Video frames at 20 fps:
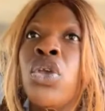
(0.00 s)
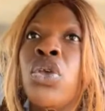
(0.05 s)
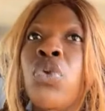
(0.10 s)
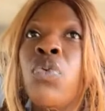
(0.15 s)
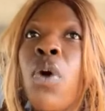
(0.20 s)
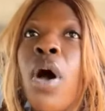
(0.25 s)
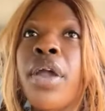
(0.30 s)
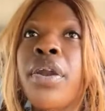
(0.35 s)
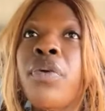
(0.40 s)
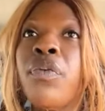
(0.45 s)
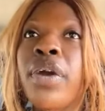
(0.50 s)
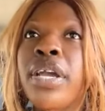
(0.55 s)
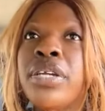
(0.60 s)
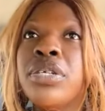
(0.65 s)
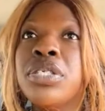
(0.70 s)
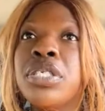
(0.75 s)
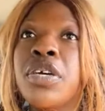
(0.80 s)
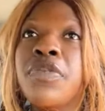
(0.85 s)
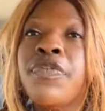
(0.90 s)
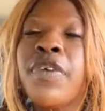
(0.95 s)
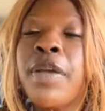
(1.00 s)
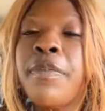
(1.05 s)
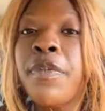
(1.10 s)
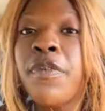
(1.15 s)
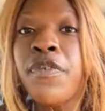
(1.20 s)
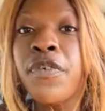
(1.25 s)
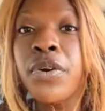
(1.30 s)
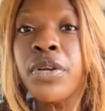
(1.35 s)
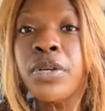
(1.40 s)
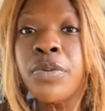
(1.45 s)
you want to weigh yourself right
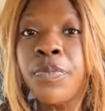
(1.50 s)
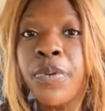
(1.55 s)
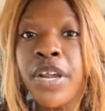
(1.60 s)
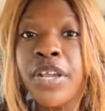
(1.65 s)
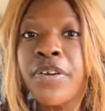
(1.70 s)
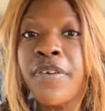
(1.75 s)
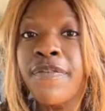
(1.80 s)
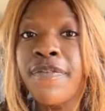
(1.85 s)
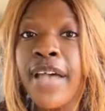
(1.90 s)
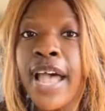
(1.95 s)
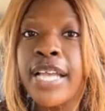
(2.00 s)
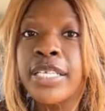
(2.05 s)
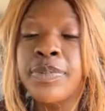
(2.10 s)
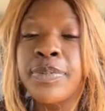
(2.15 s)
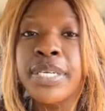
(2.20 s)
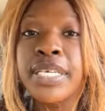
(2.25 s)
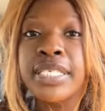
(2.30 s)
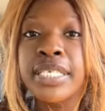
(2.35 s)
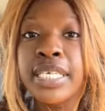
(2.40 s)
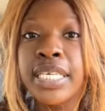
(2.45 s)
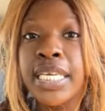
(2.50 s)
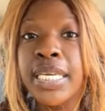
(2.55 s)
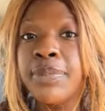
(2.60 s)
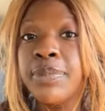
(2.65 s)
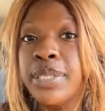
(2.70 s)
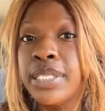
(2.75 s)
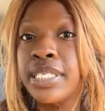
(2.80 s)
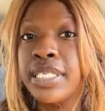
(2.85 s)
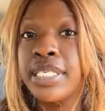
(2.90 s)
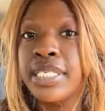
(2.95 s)
before you break your fast because it
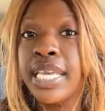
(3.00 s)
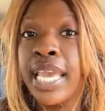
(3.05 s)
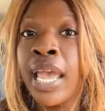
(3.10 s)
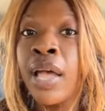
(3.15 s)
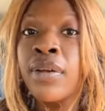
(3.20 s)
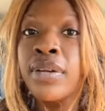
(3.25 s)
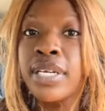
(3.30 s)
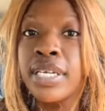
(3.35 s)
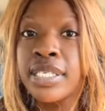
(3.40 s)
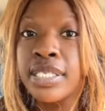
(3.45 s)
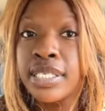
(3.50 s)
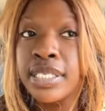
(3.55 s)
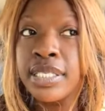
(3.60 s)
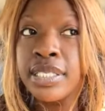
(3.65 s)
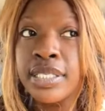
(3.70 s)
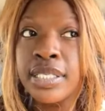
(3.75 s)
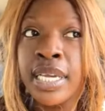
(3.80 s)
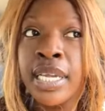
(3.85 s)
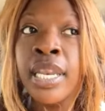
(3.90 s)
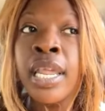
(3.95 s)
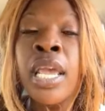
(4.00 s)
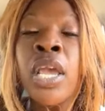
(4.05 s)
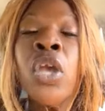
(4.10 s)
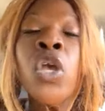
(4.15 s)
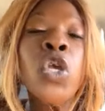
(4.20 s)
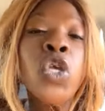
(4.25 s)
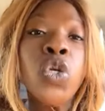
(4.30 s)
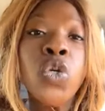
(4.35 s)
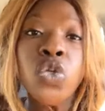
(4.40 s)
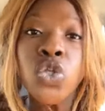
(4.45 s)
keeps the scale consistent.
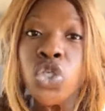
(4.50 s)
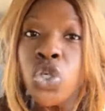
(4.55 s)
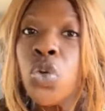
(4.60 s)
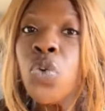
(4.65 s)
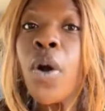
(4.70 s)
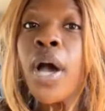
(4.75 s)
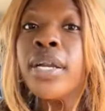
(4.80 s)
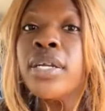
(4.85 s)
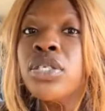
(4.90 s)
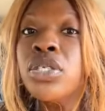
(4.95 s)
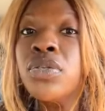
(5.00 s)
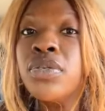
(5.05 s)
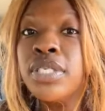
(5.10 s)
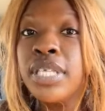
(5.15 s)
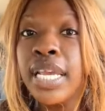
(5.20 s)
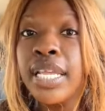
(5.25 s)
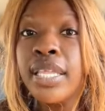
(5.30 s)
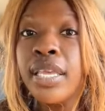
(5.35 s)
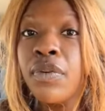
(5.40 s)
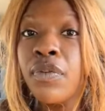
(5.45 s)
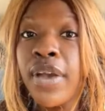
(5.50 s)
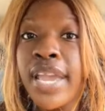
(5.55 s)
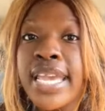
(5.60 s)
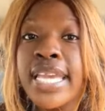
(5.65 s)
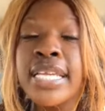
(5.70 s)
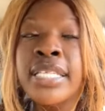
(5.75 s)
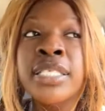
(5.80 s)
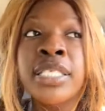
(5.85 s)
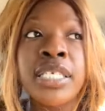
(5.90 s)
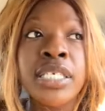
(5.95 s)
You do want to do daily
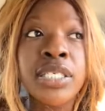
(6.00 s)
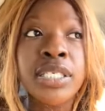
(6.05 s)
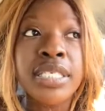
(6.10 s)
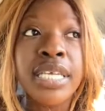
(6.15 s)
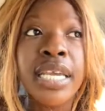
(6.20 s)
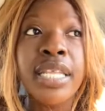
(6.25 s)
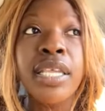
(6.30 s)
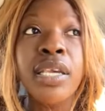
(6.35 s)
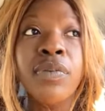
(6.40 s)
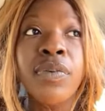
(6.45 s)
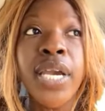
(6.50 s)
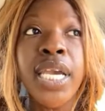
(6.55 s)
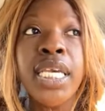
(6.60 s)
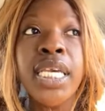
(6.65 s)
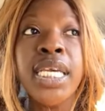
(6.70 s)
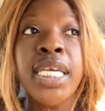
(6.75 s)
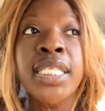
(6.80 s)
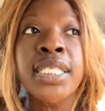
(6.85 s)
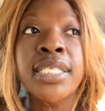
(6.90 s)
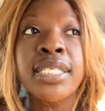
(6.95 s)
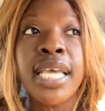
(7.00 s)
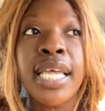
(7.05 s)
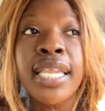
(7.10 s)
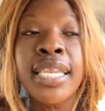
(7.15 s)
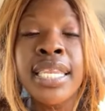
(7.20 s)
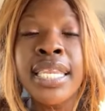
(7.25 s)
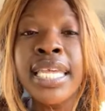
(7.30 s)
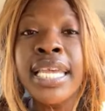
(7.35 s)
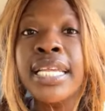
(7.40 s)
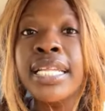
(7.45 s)
weigh ins because daily weigh ins
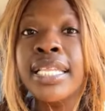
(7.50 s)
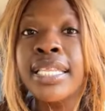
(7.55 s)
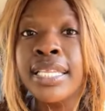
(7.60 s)
li-